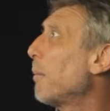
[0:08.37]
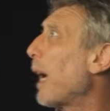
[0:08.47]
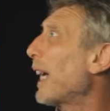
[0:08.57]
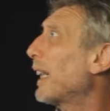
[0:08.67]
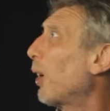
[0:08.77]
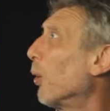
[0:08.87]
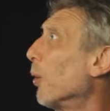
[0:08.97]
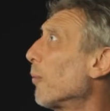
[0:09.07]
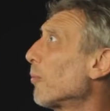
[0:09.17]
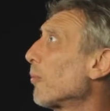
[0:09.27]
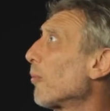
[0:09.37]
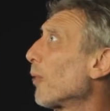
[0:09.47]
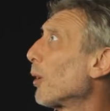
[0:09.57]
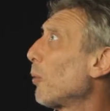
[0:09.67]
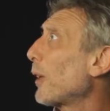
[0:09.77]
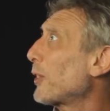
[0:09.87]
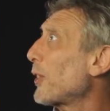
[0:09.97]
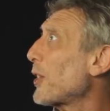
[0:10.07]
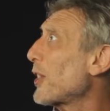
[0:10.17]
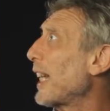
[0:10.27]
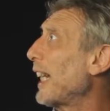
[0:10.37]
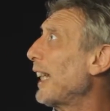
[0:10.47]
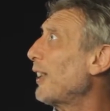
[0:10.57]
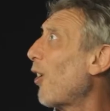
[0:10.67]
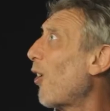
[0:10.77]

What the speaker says: Michael, what's the silly